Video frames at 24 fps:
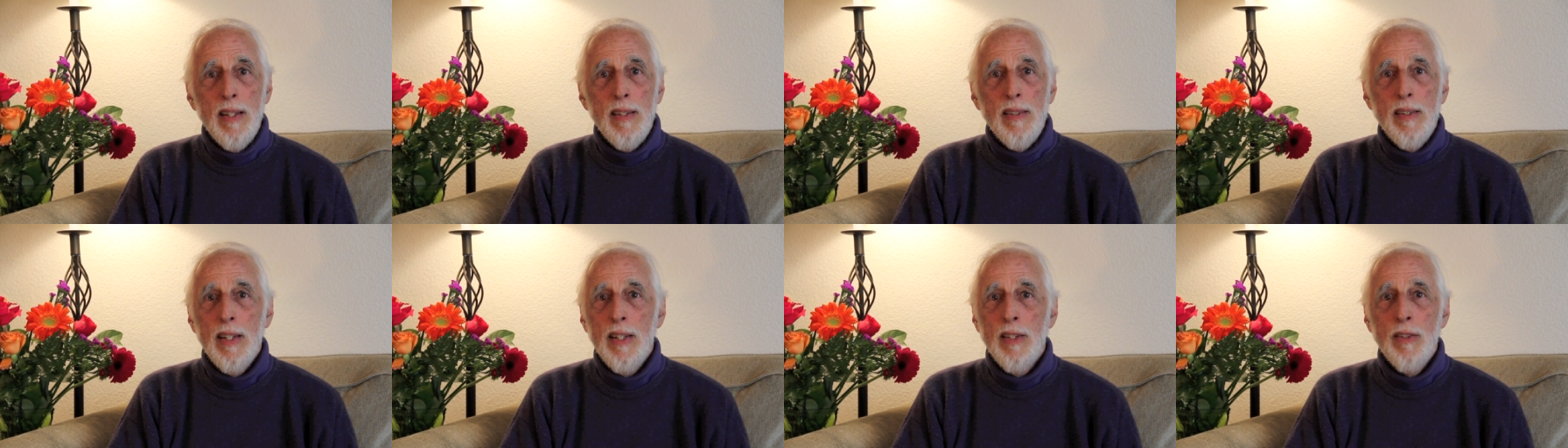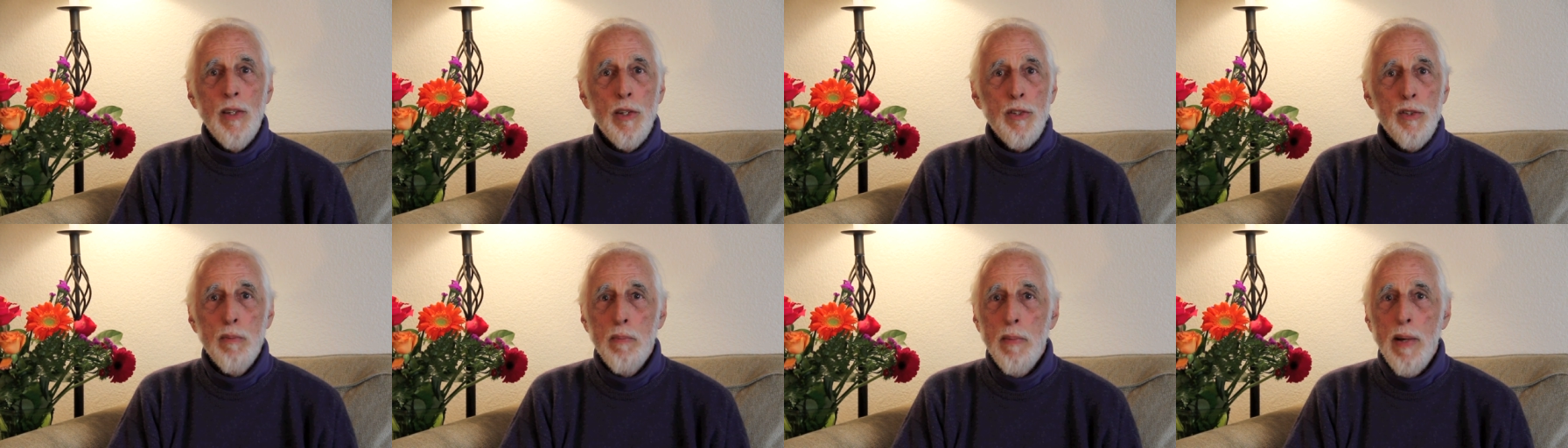that it
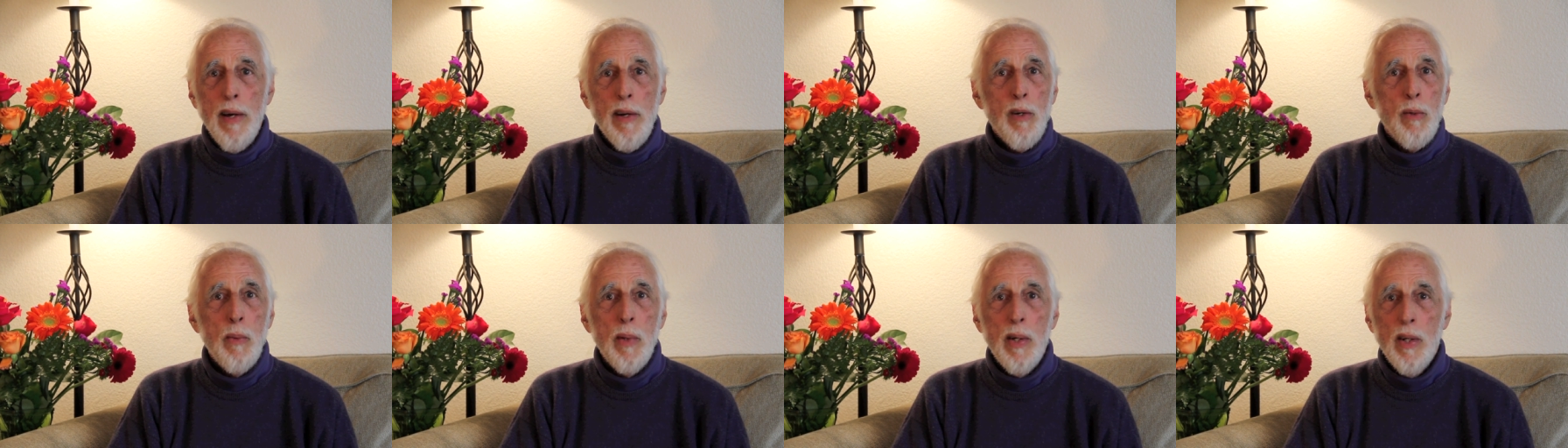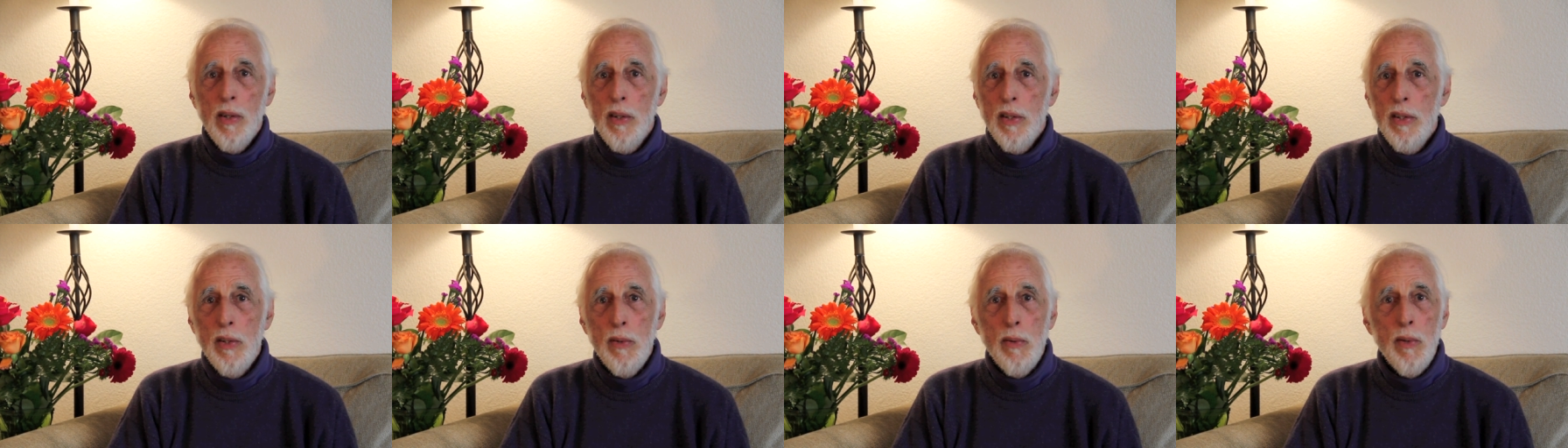doesn't matter
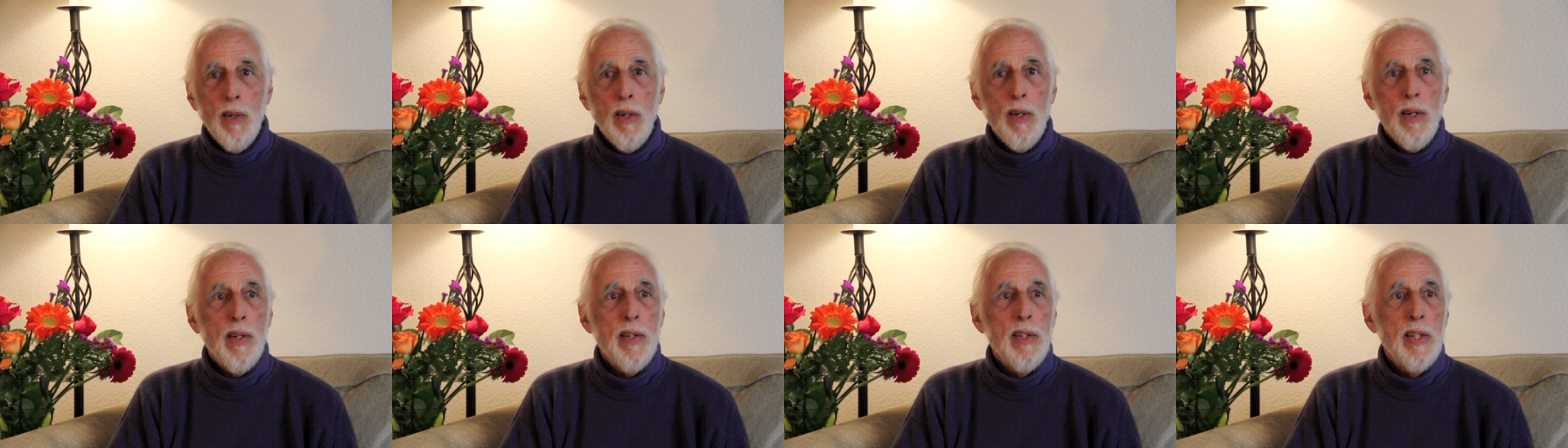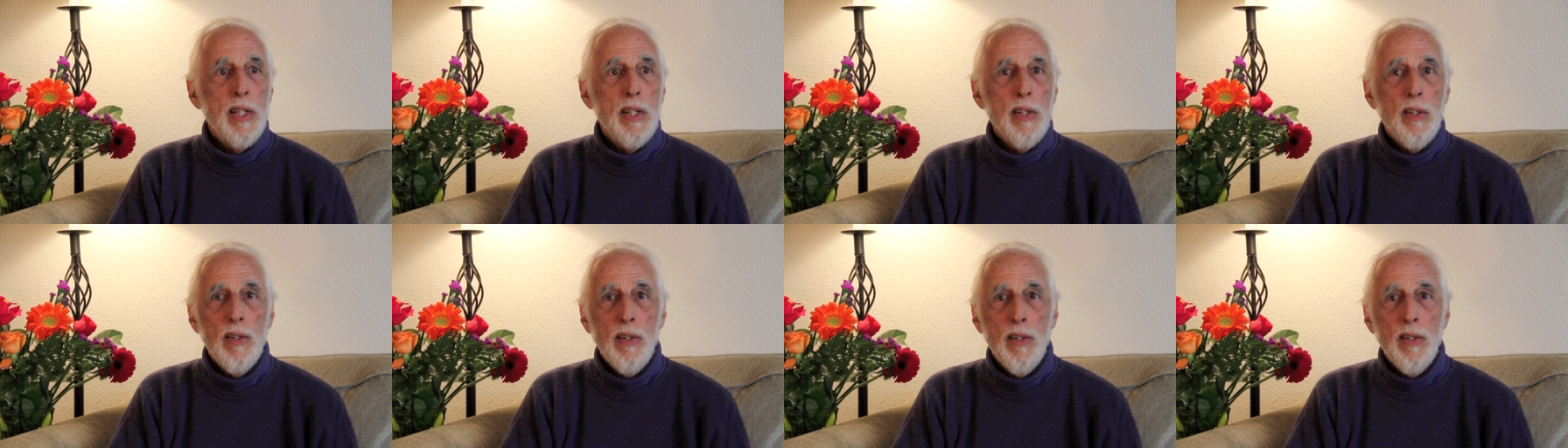where you are on
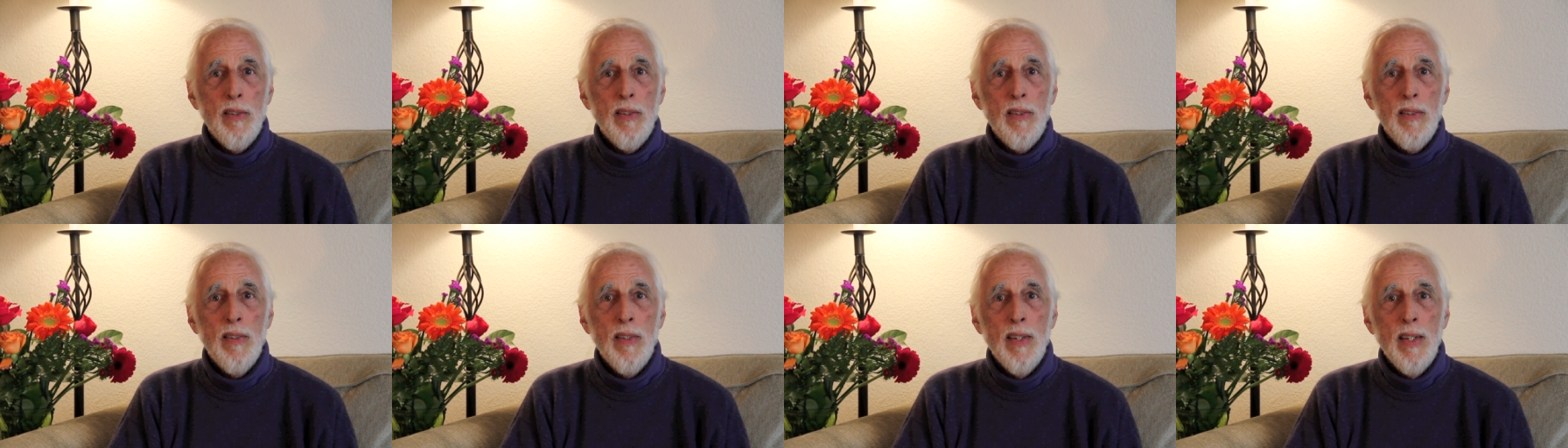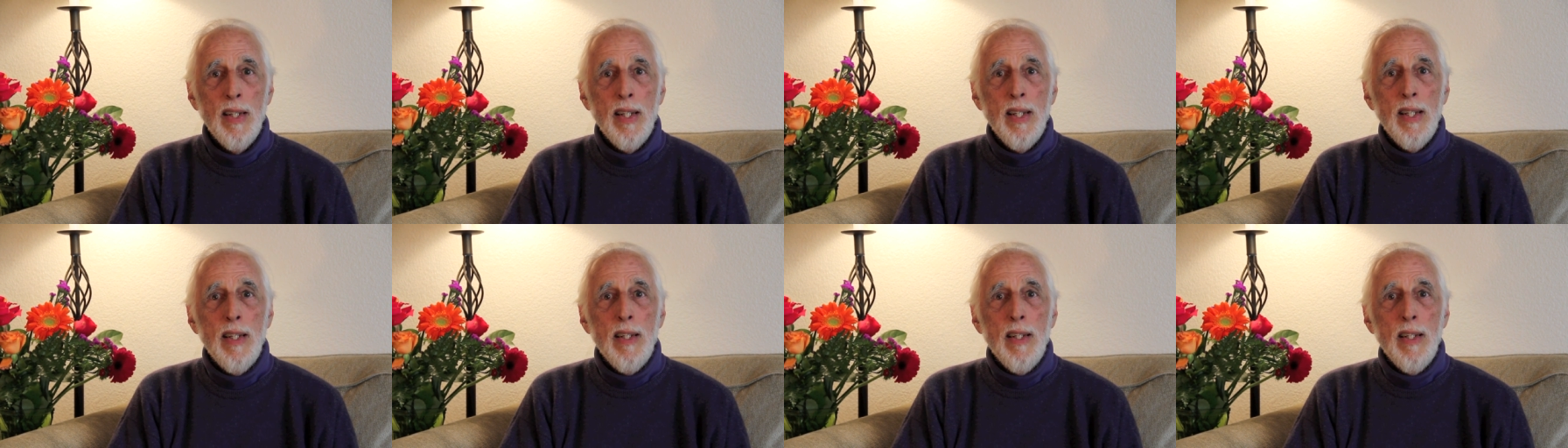the earth,